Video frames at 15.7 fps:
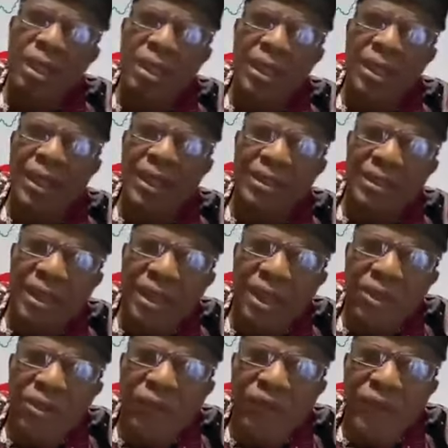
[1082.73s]
He has
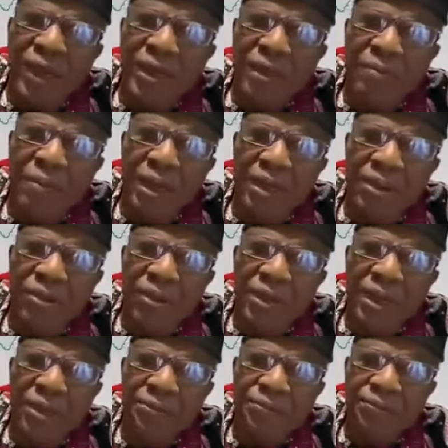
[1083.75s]
taken over the
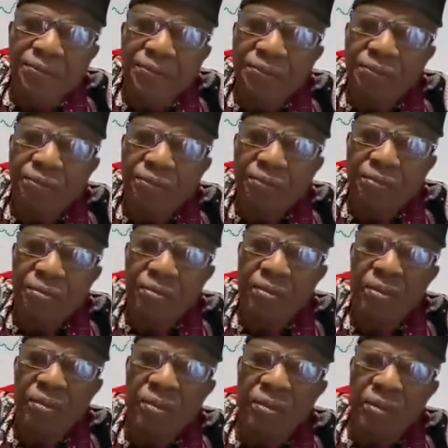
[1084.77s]
military.
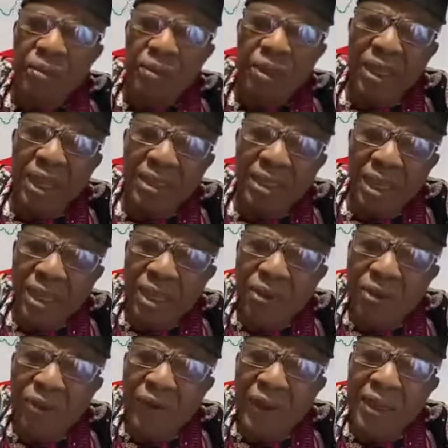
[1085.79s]
He has taken
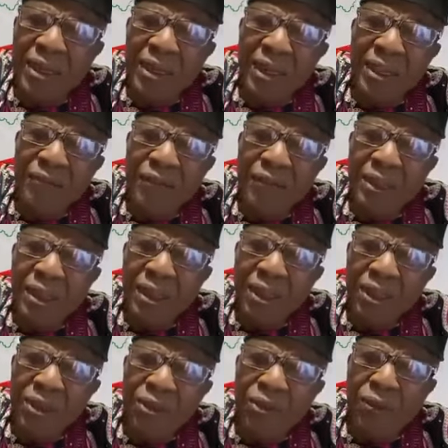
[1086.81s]
over the navy
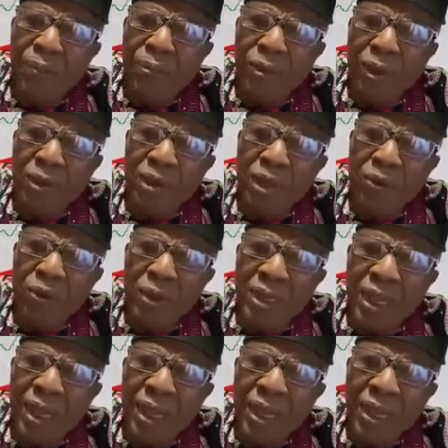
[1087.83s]
to block the
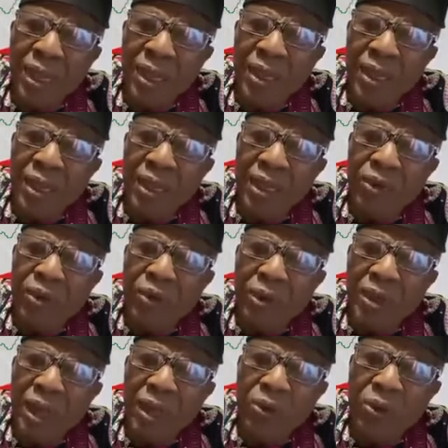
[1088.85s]

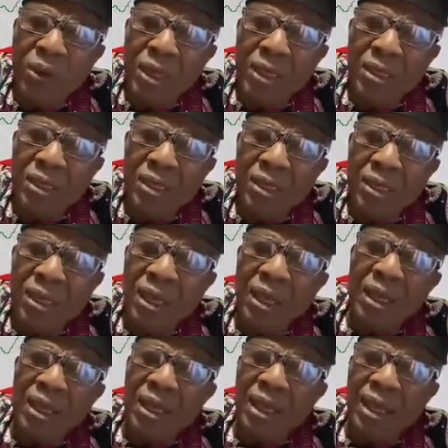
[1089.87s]
waterways.
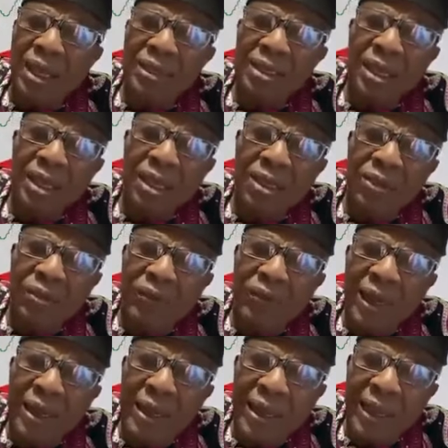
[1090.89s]
He has taken
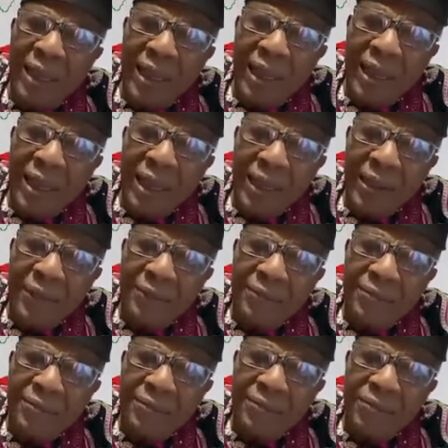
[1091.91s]
over the air,
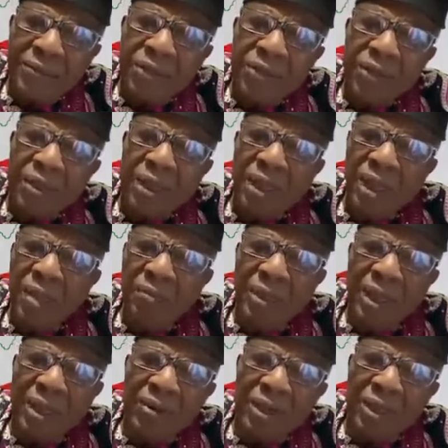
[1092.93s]

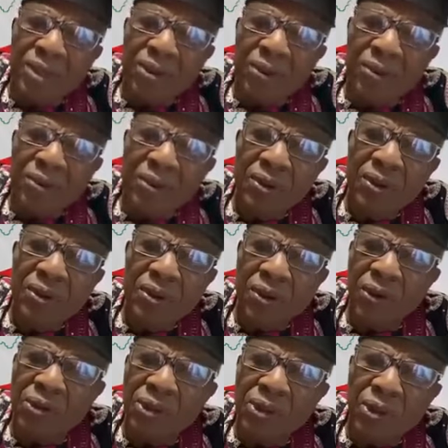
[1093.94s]
immigration,
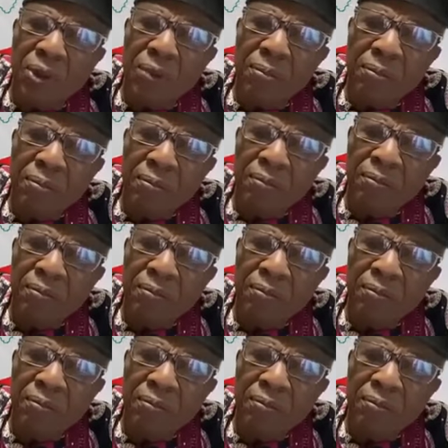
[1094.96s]
custom,